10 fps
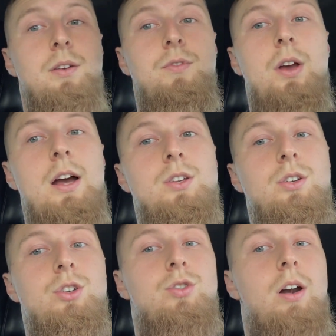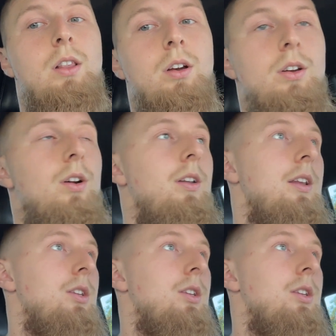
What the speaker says: if you guys are just trying to look good and